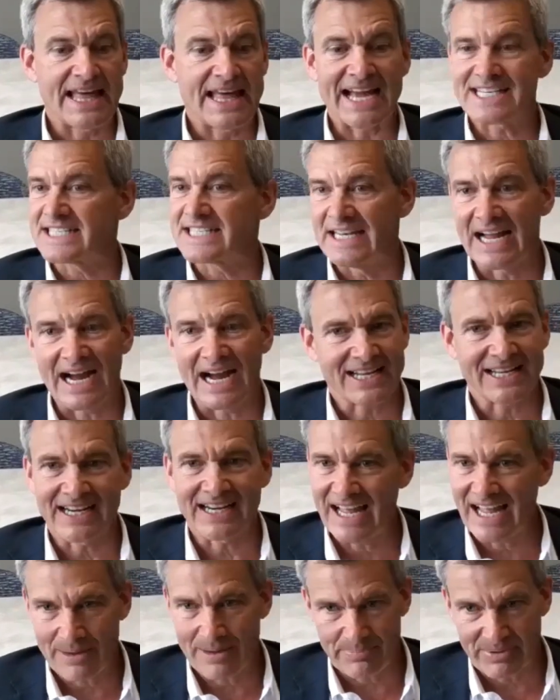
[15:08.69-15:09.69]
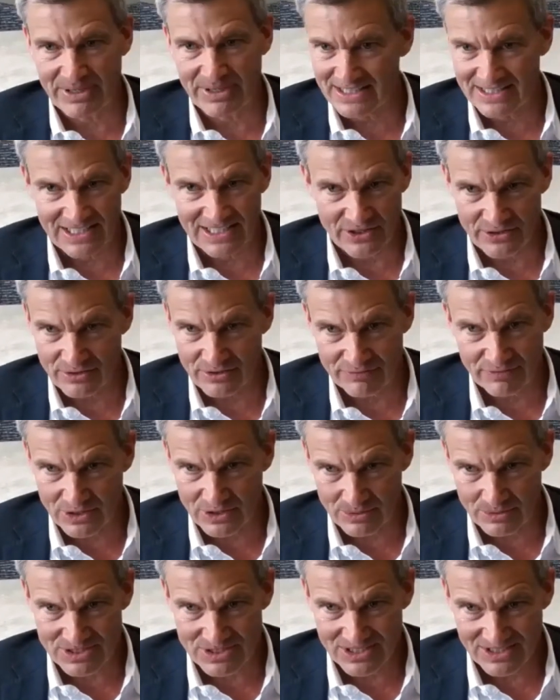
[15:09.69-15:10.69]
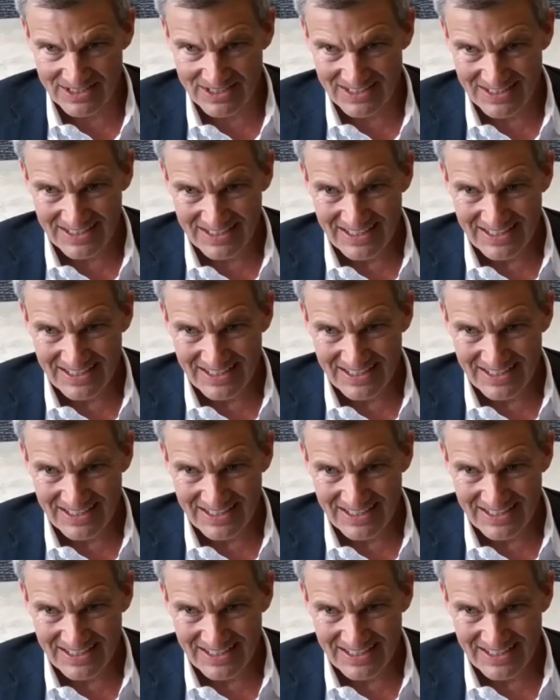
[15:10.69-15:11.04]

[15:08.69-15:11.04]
That's not going to happen at the other firms.